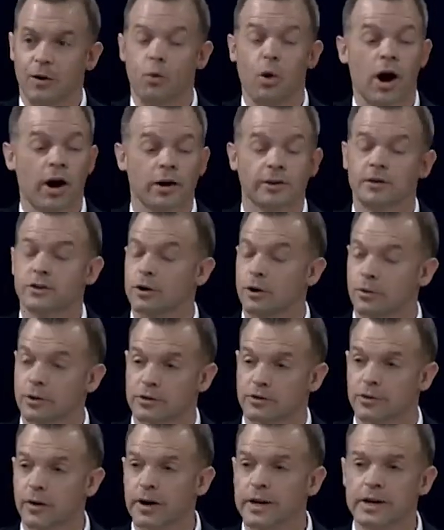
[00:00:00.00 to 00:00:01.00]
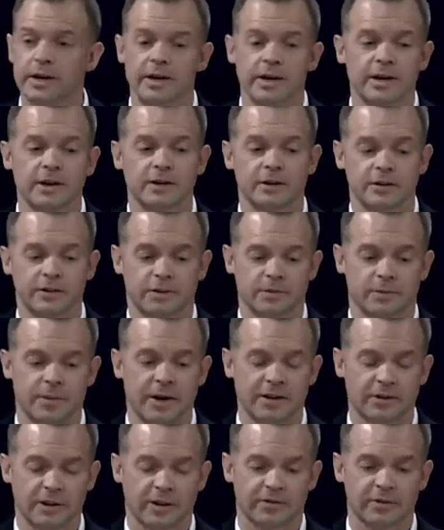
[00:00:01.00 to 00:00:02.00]
Well, so what's funny is
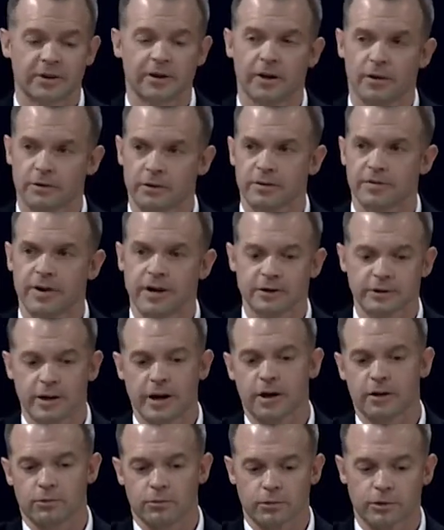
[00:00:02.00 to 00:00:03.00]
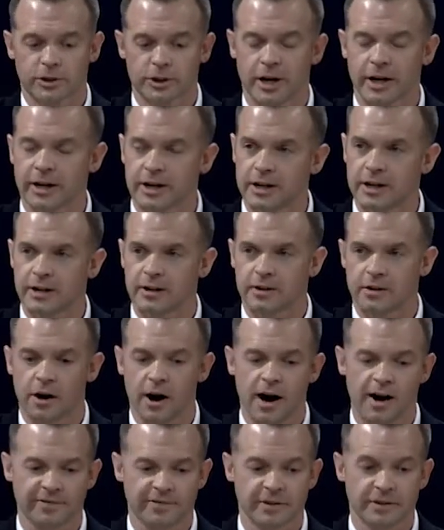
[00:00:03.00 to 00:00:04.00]
myself and another investigator were checking into the
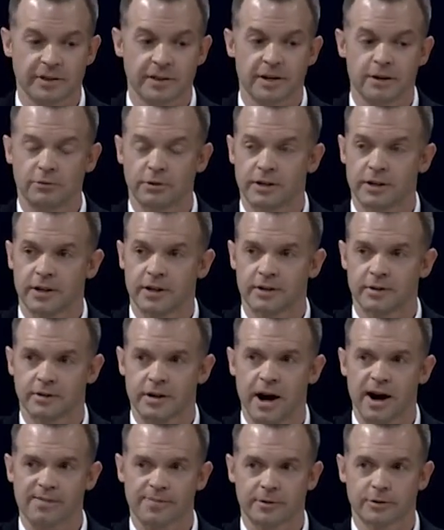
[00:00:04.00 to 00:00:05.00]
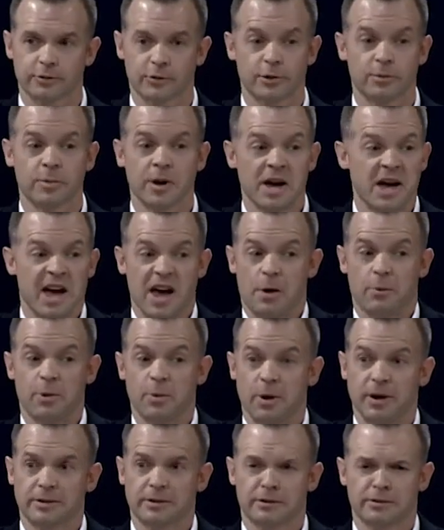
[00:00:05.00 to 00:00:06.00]
office, and he was sitting in his conference room, and we
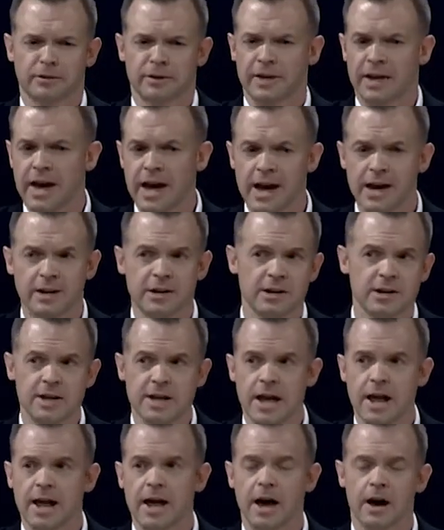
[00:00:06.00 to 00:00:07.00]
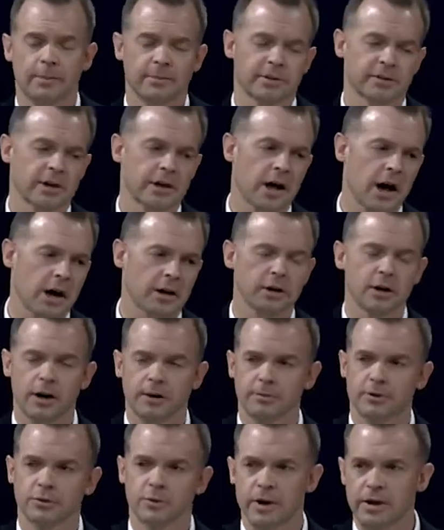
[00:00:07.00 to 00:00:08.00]
walked in there like, hey, do you need any help? He said, oh, no, I'm
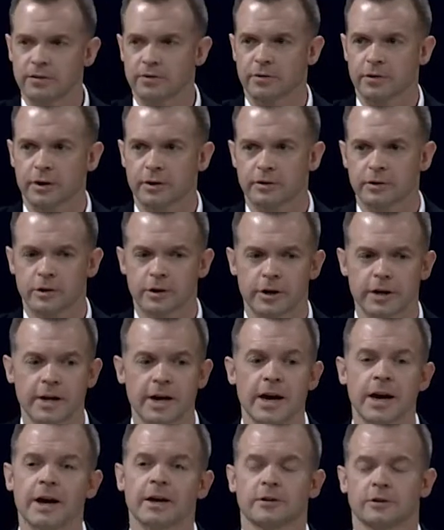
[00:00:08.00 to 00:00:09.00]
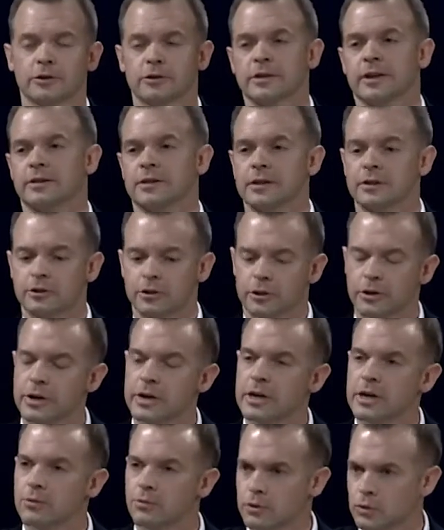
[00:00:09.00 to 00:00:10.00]
just waiting for an attorney. Turns out the attorney
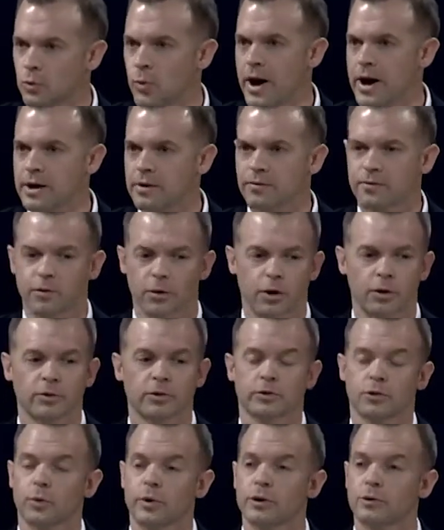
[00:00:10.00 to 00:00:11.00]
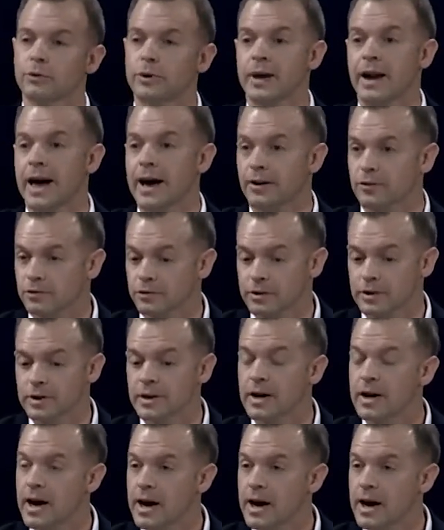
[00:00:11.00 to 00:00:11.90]
he was waiting for was the one who had actually